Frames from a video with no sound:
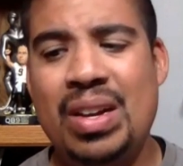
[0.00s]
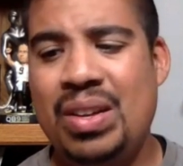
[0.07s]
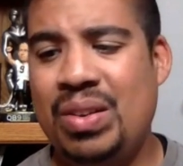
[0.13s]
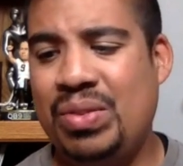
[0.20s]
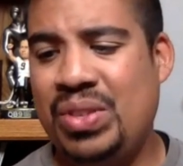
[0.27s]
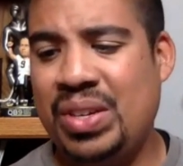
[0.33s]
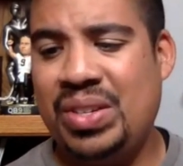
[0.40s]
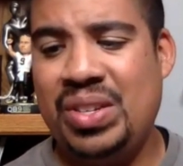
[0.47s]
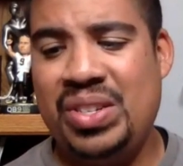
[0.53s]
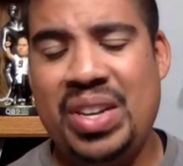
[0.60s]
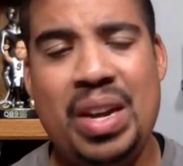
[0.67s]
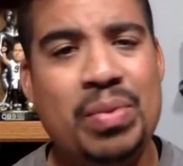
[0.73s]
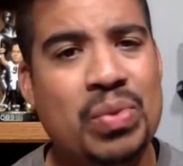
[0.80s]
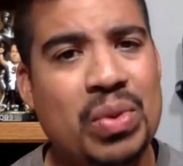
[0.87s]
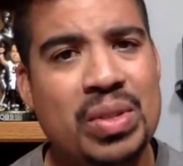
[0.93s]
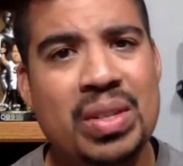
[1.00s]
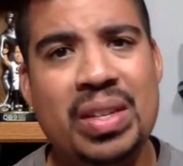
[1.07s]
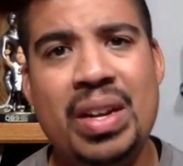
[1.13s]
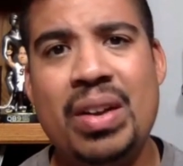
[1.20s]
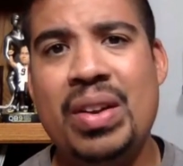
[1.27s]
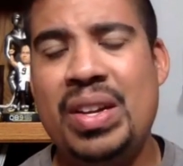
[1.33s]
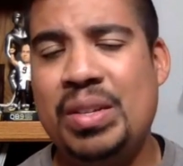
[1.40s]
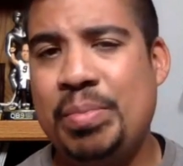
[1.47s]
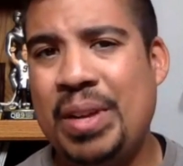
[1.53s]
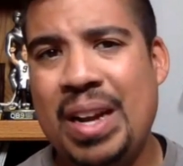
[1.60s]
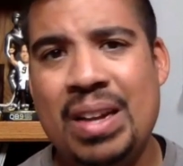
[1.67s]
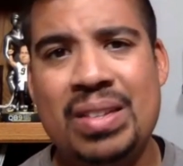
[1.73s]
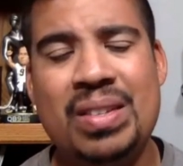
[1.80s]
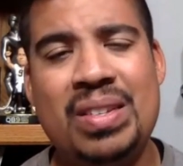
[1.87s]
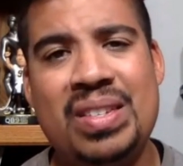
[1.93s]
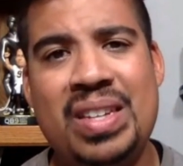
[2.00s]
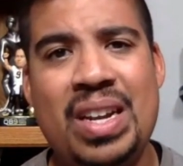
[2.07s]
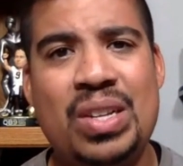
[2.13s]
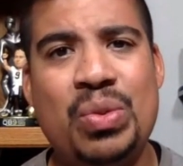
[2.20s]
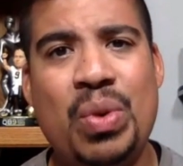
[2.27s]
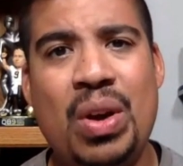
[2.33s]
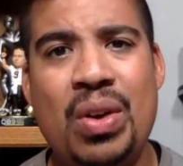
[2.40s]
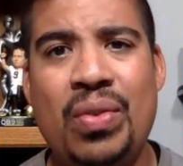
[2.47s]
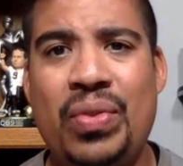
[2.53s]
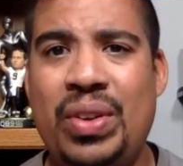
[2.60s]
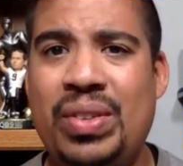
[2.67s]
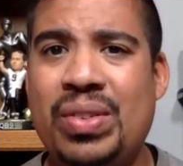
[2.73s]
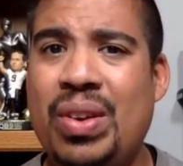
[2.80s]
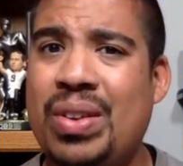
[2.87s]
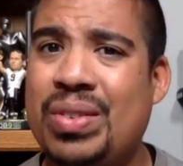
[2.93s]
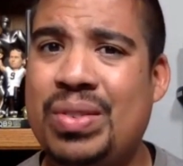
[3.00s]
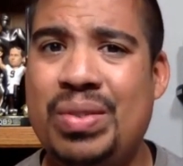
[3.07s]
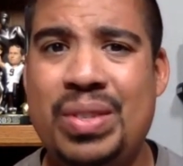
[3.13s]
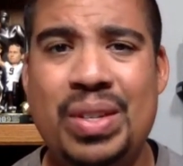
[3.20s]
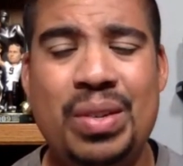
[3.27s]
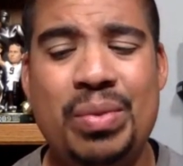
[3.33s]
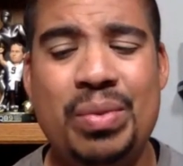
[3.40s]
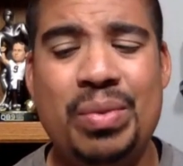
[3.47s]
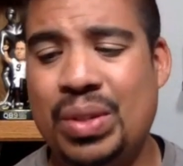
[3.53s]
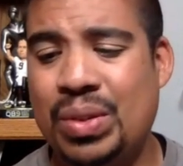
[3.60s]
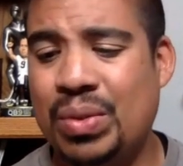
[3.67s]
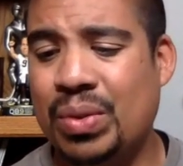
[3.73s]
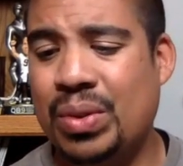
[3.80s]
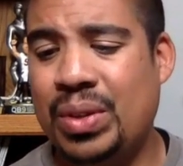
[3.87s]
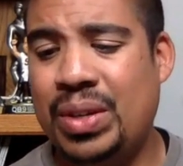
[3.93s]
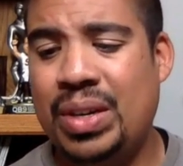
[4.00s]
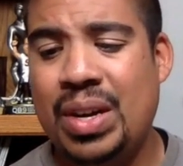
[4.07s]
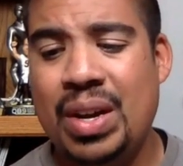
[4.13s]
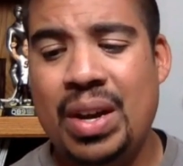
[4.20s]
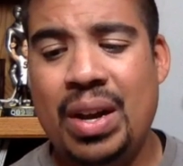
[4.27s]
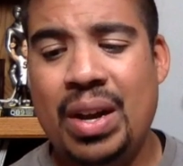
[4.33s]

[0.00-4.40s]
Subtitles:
You know, Jesse James wasn't there. He's been out since day 12. He's also dealing with the groin.